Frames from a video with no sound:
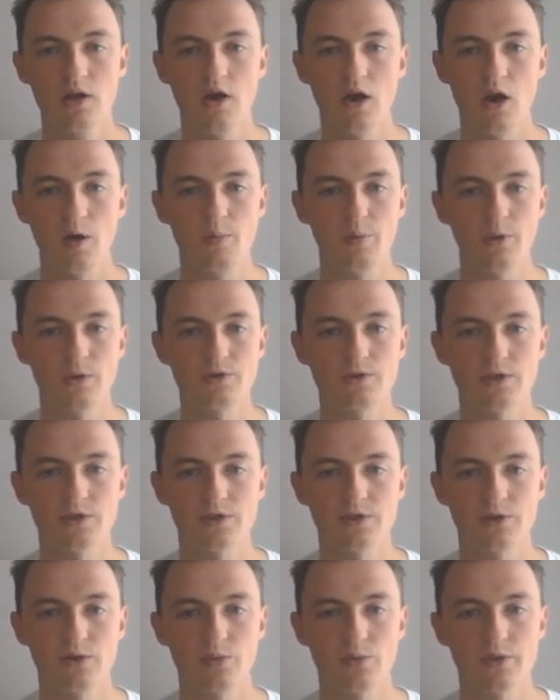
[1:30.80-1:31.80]
a process
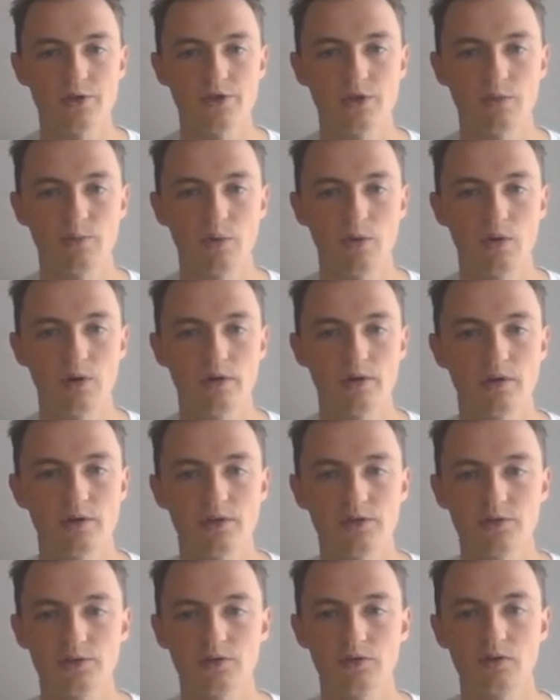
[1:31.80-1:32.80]
which, among others,
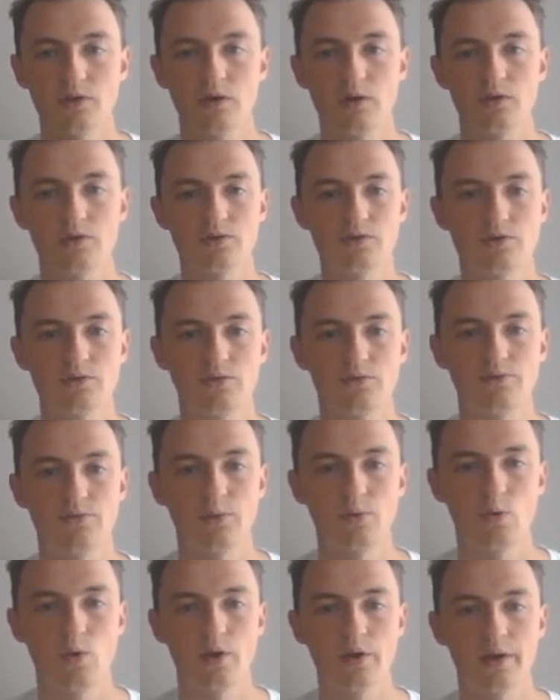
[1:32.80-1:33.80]
calls for
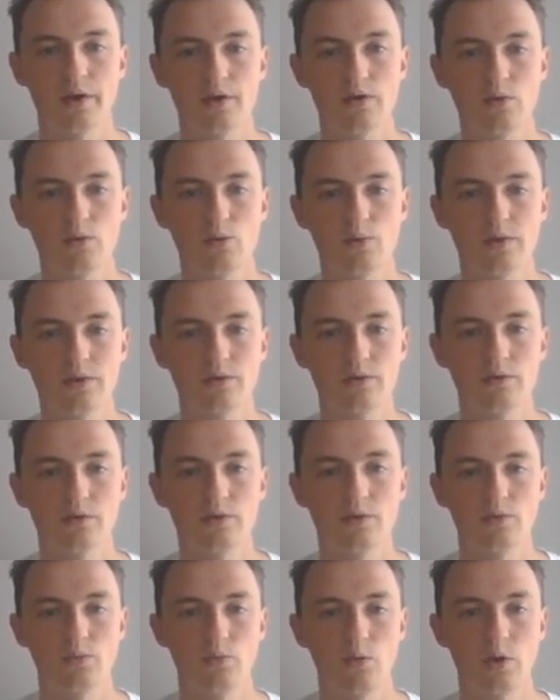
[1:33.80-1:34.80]
working with
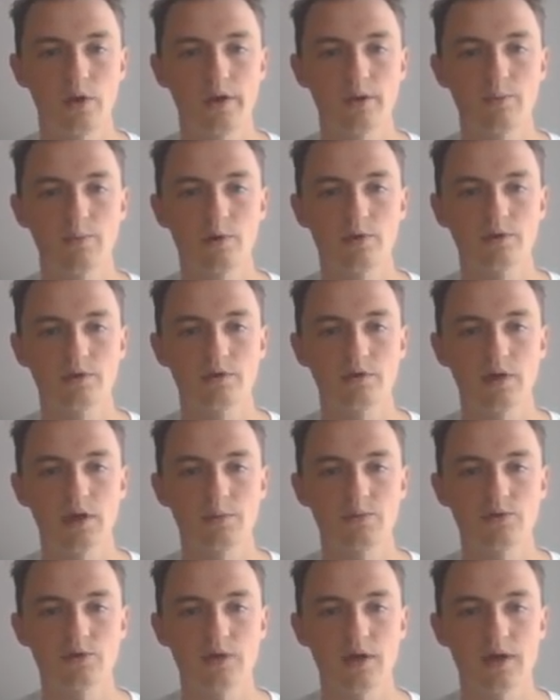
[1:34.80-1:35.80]
working
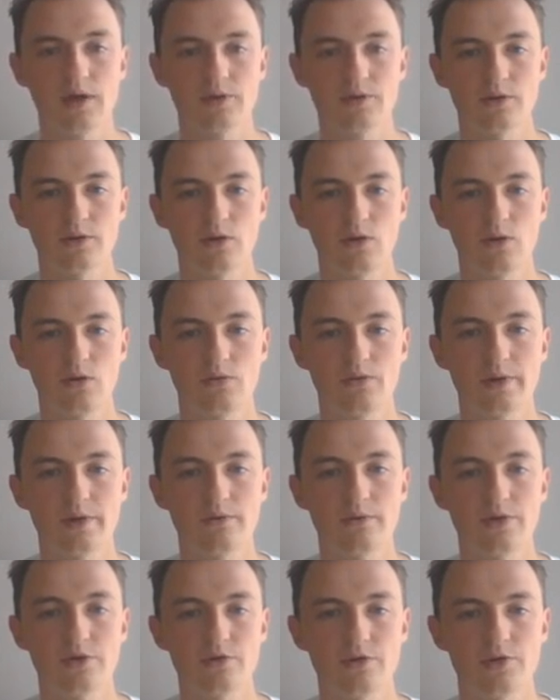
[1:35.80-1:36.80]
prototypes as a concrete
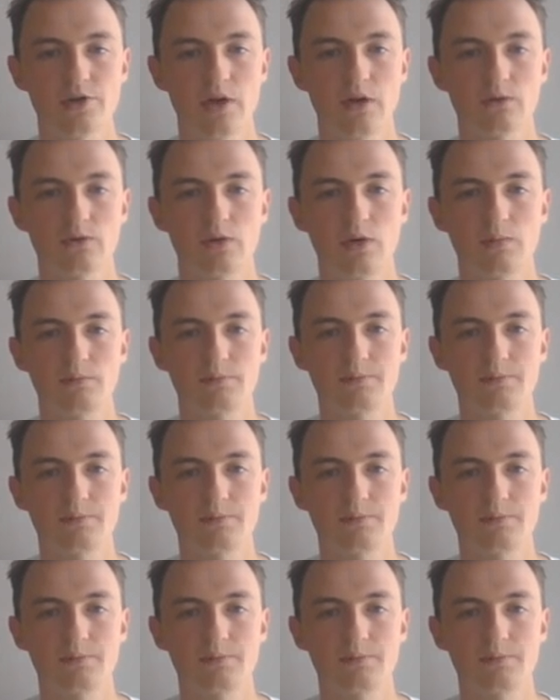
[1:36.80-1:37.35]
research outcome.